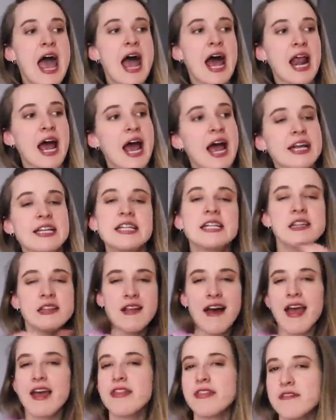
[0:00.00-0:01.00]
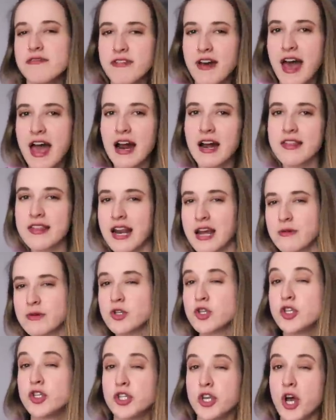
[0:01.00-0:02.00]
And I didn't like the fact that I
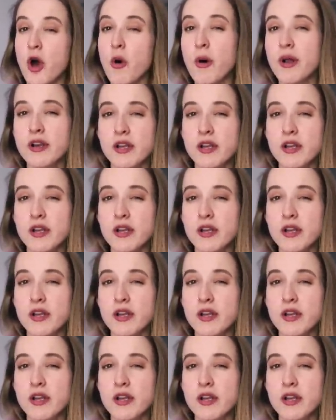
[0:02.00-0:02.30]
was so